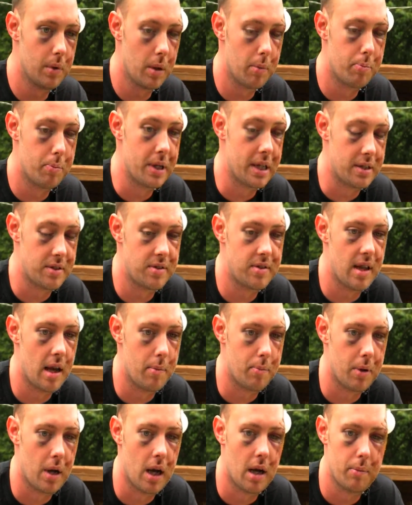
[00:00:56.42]
He also
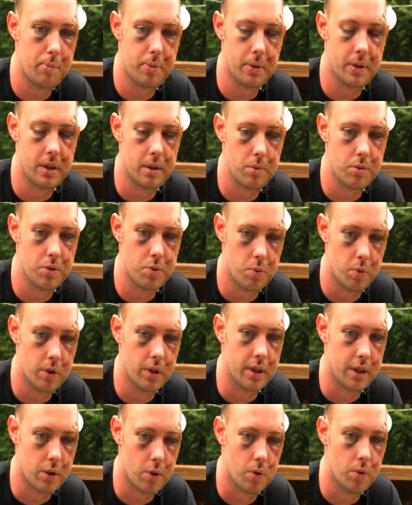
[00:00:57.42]
suffered serious
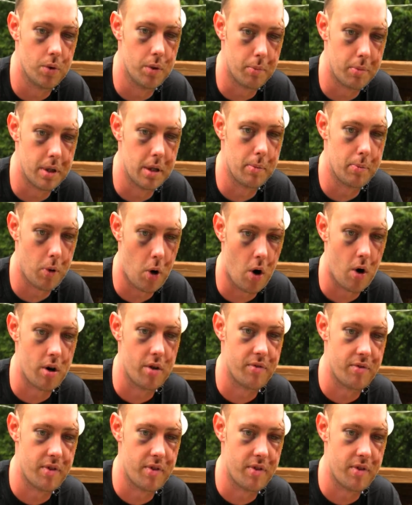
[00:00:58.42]
burns on his face and